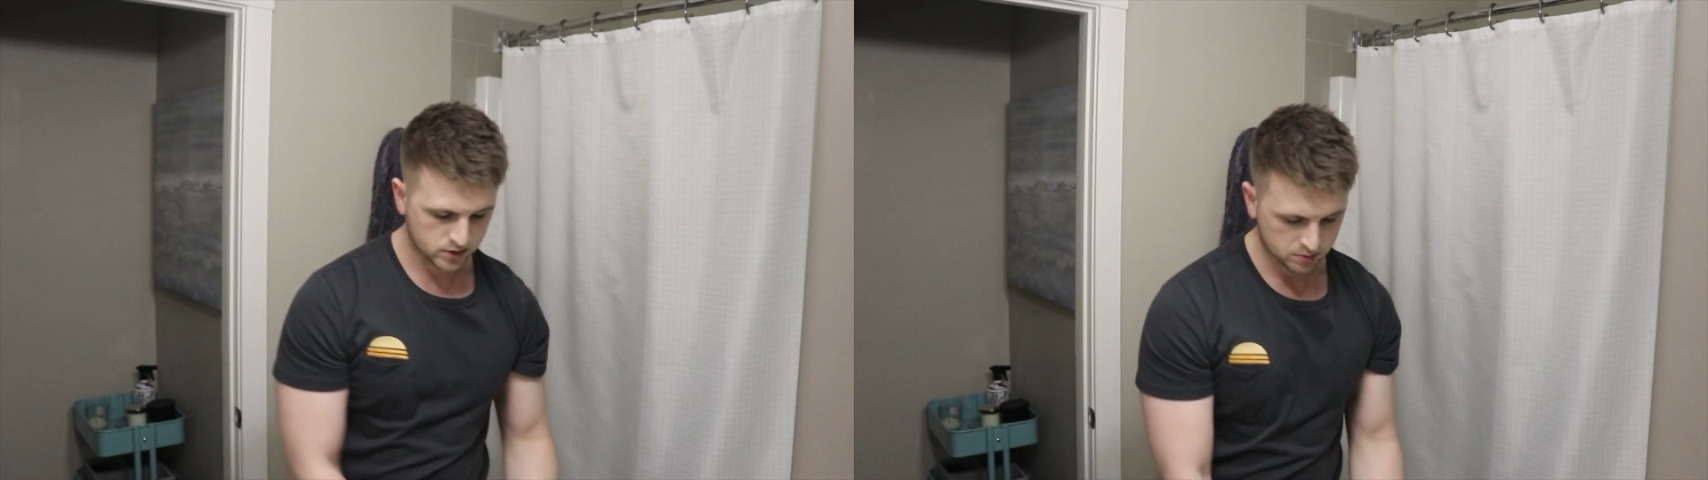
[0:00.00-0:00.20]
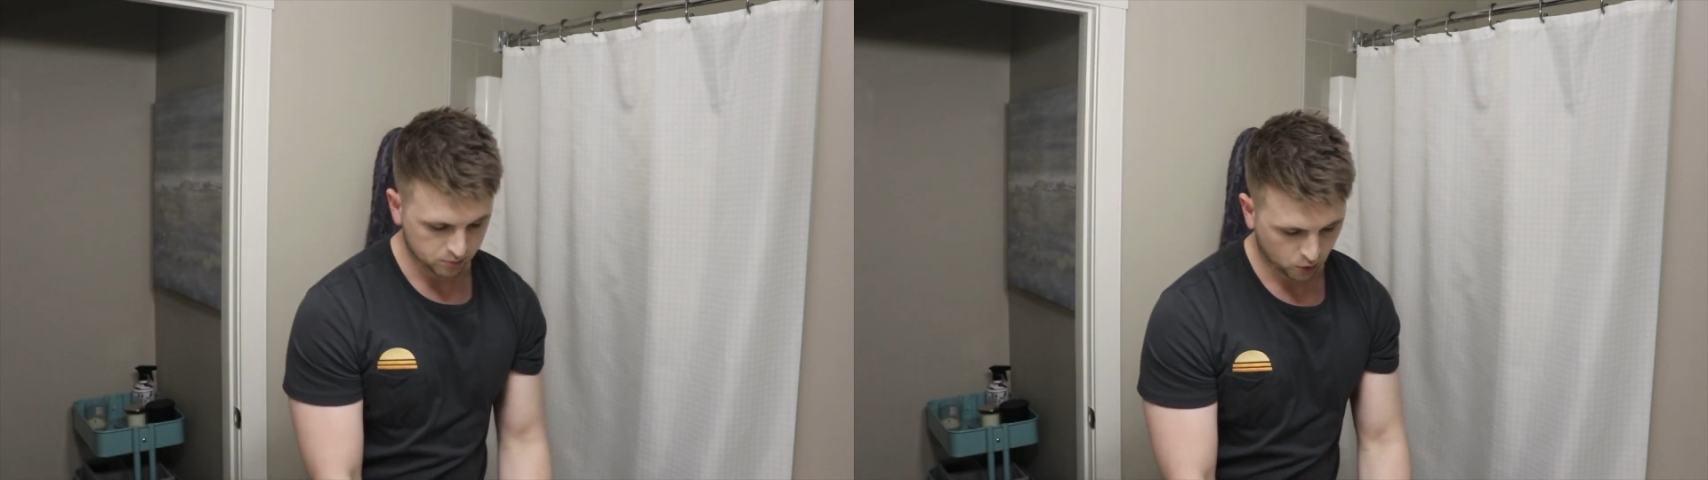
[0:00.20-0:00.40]

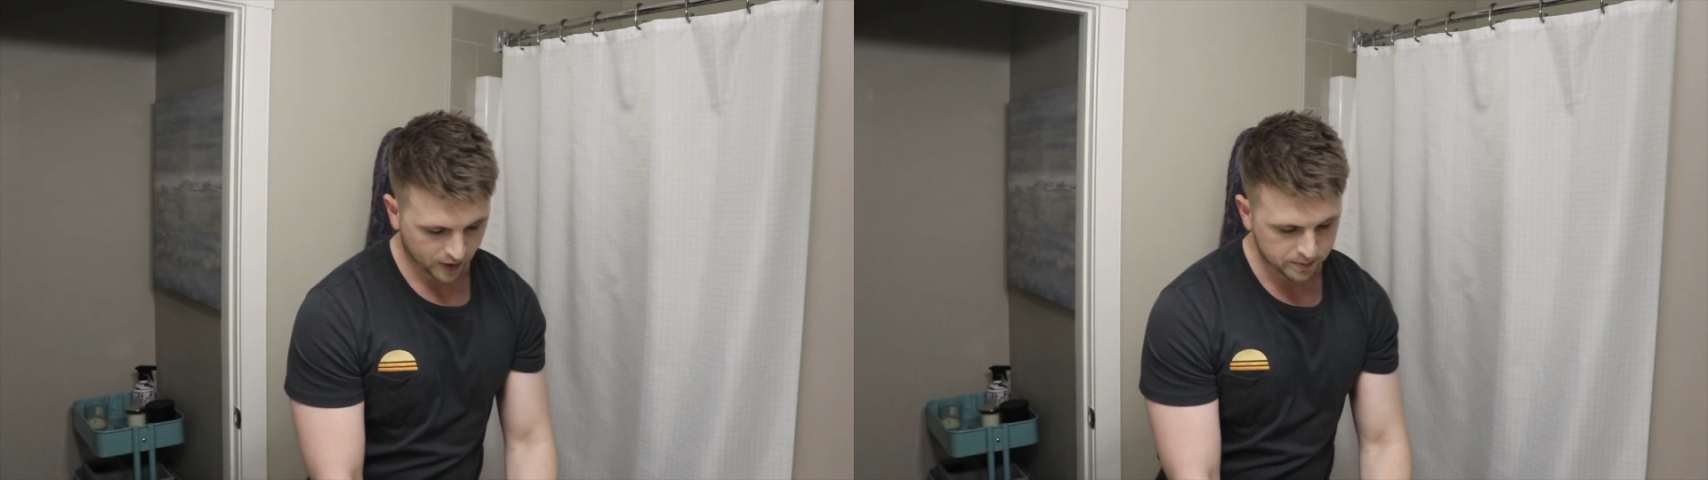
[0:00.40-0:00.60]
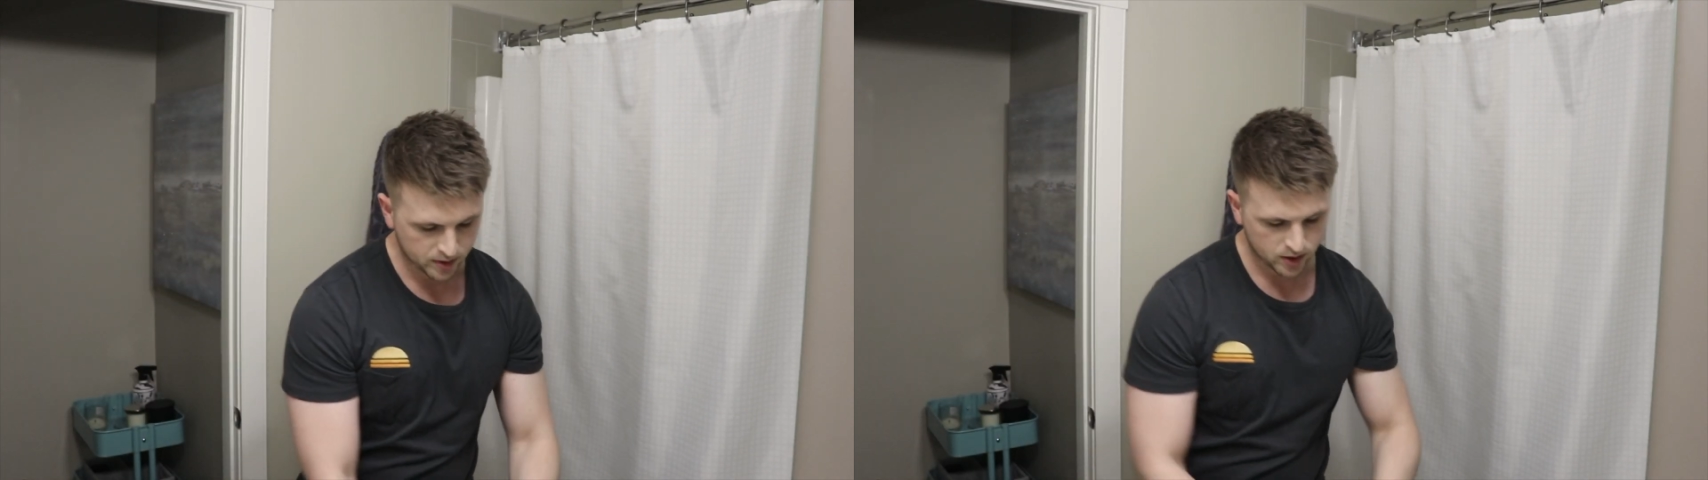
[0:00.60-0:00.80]
some
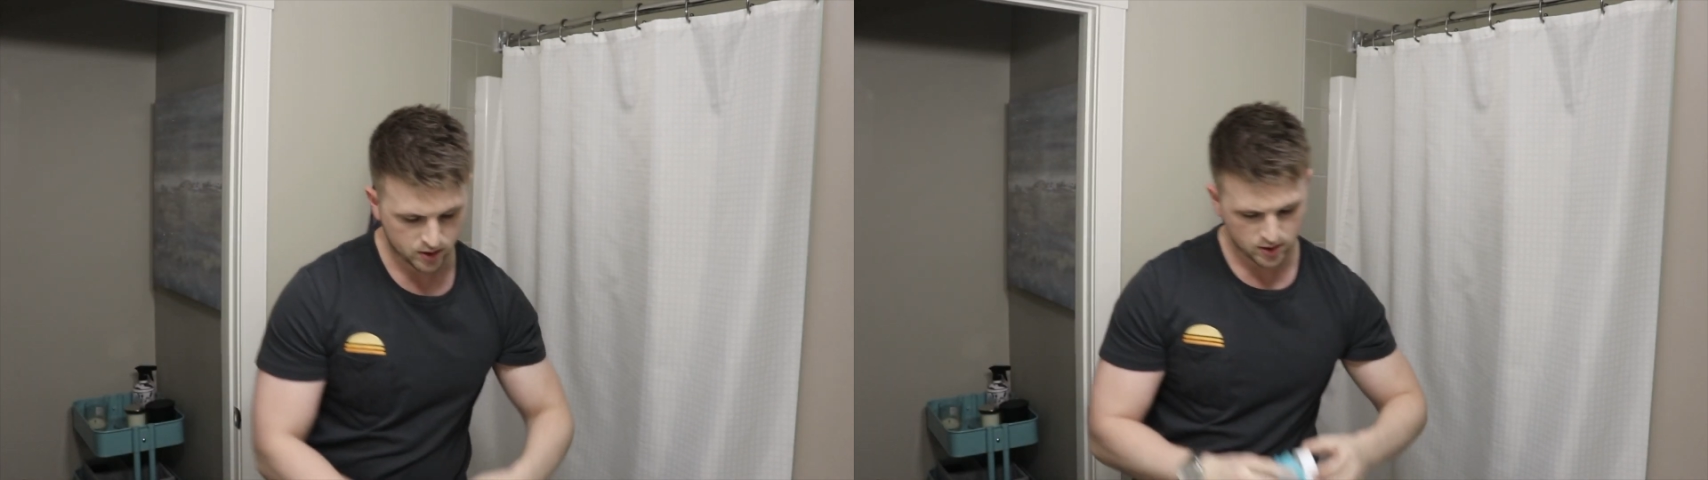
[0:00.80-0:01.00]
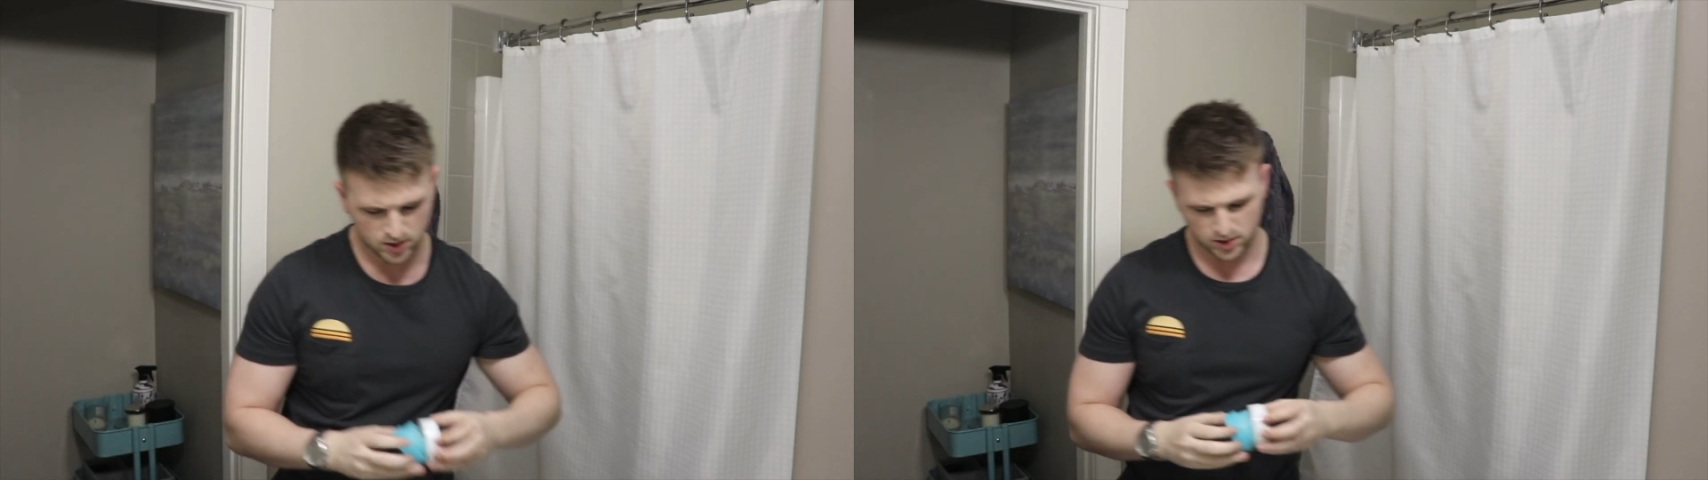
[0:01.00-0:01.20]
grip,
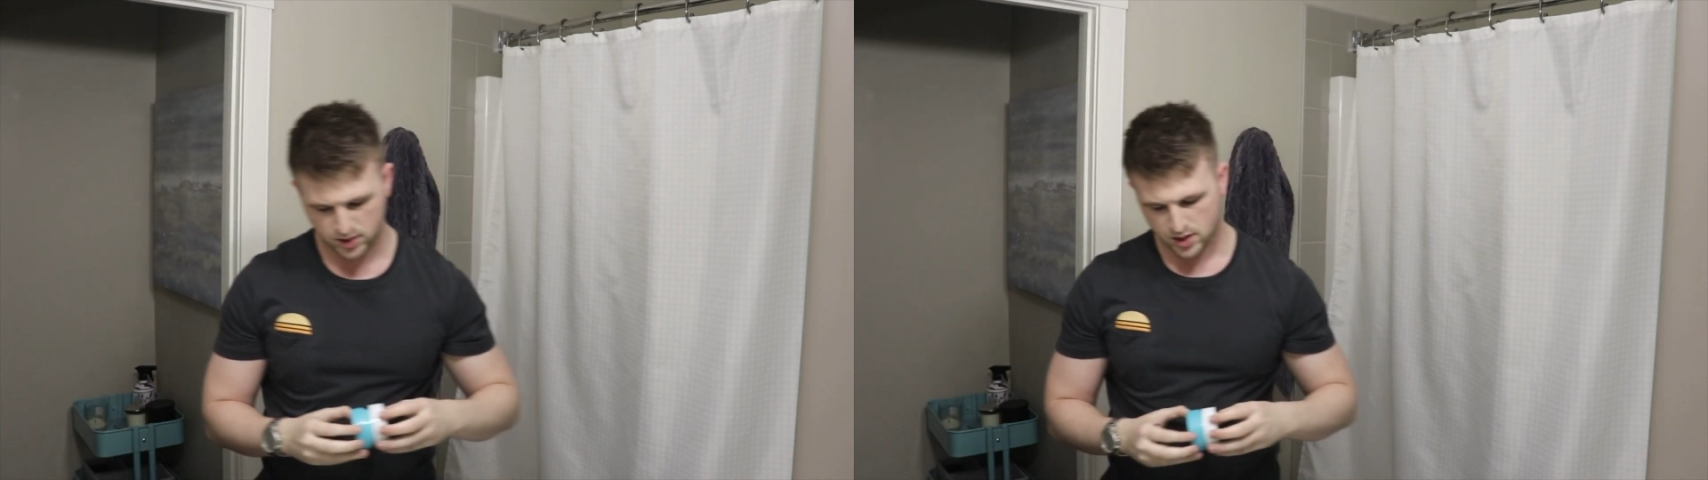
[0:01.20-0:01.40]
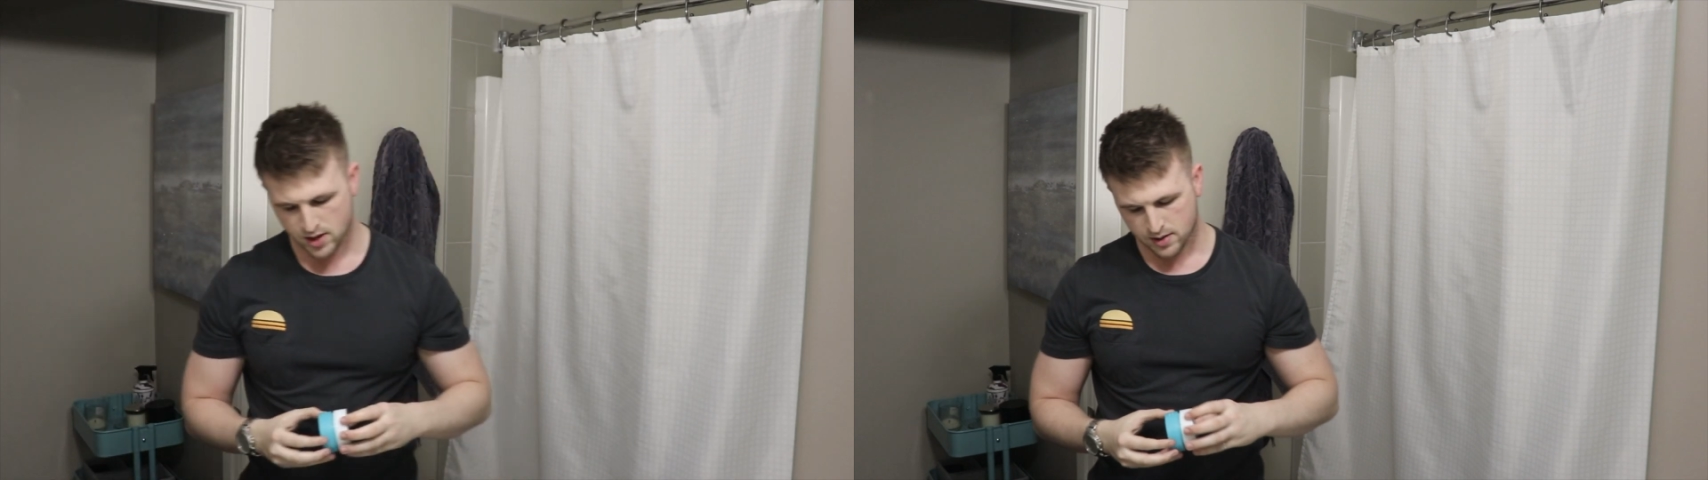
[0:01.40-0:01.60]

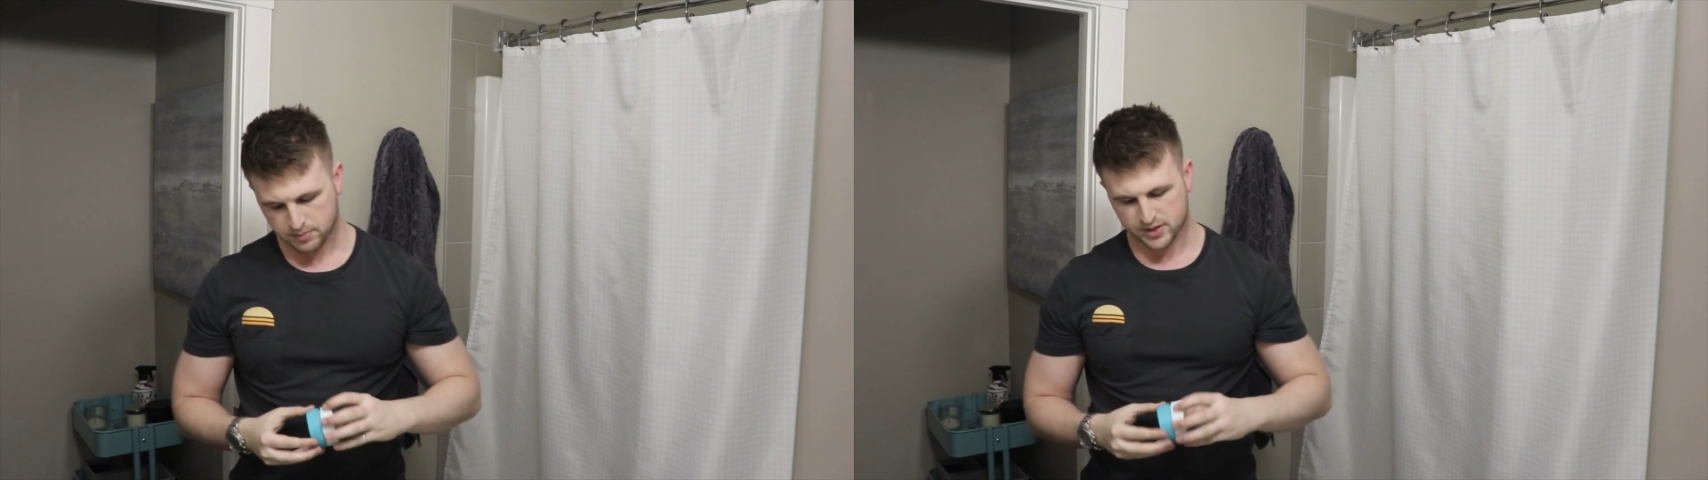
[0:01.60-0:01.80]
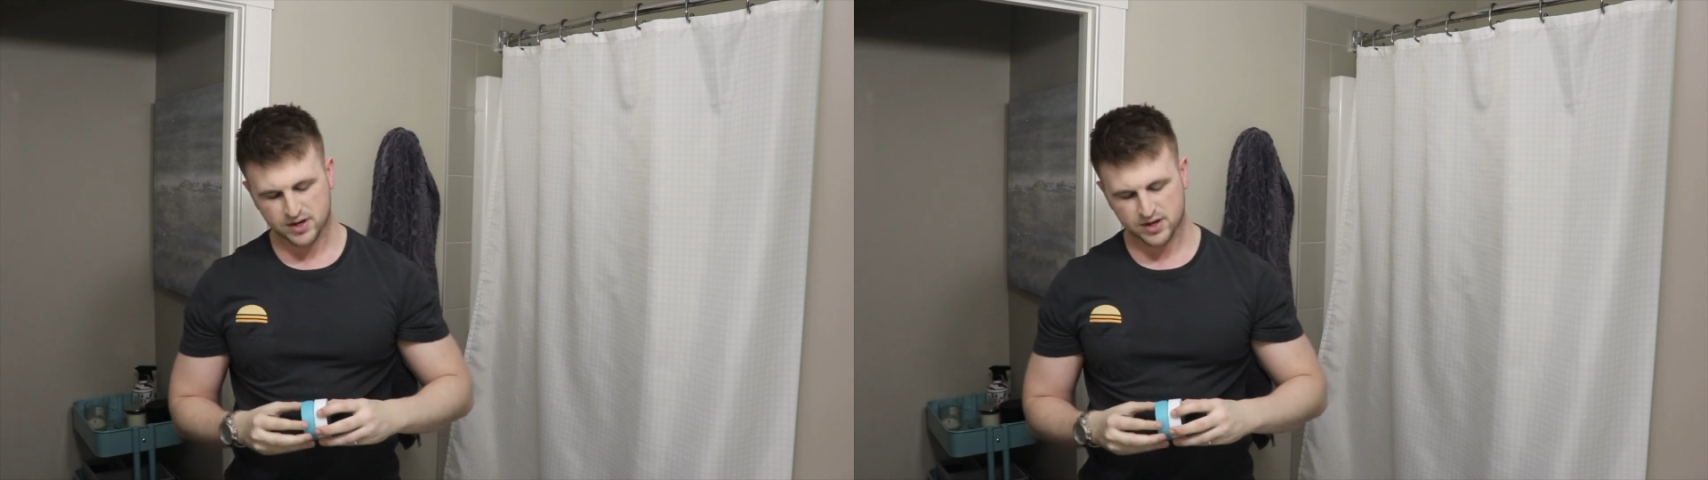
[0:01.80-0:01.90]
but